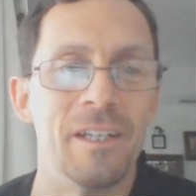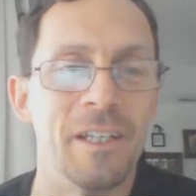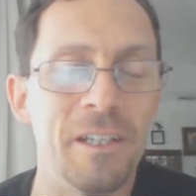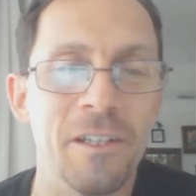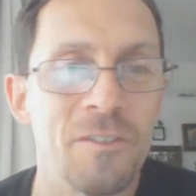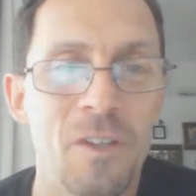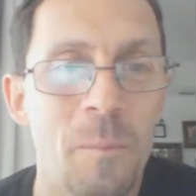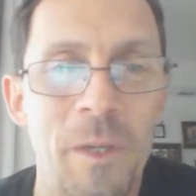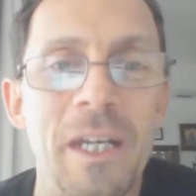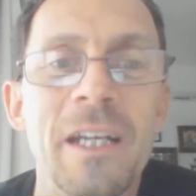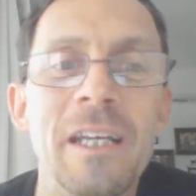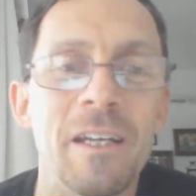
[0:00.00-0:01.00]
he gives up
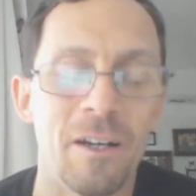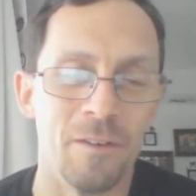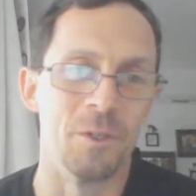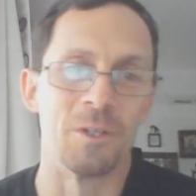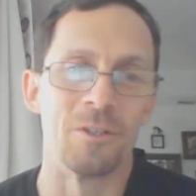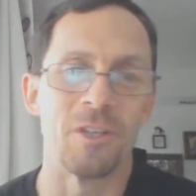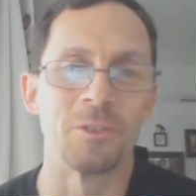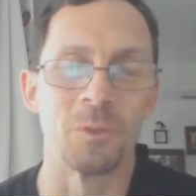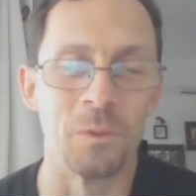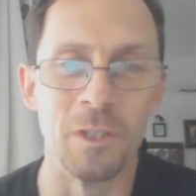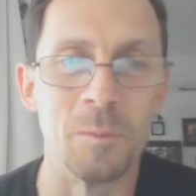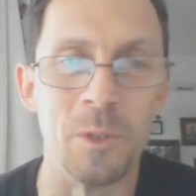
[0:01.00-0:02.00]
any of their
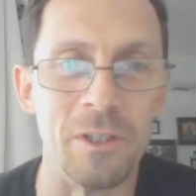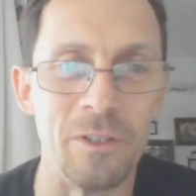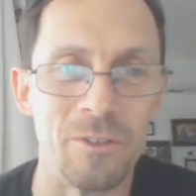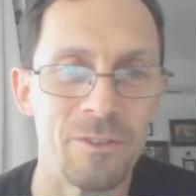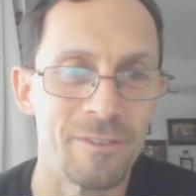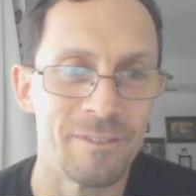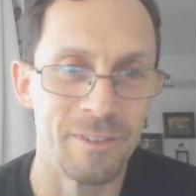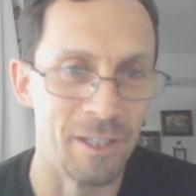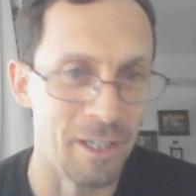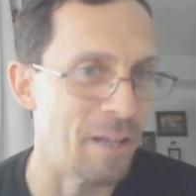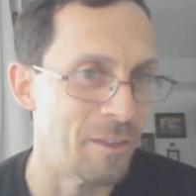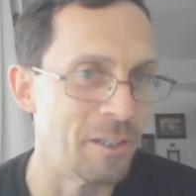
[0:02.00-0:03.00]
essential liberties,
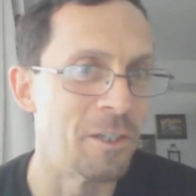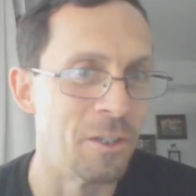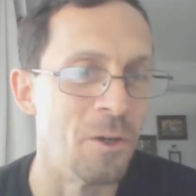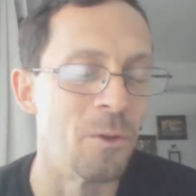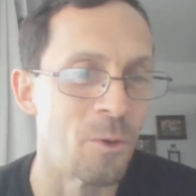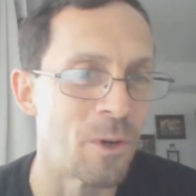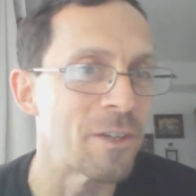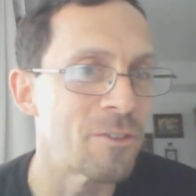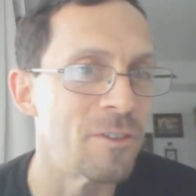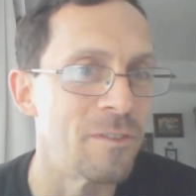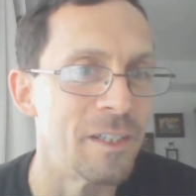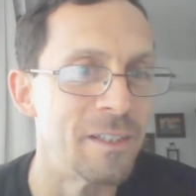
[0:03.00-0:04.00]
and I think you know the
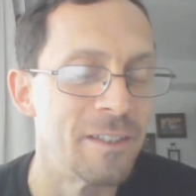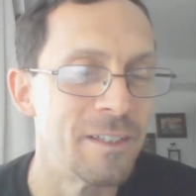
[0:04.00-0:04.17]
rest of it,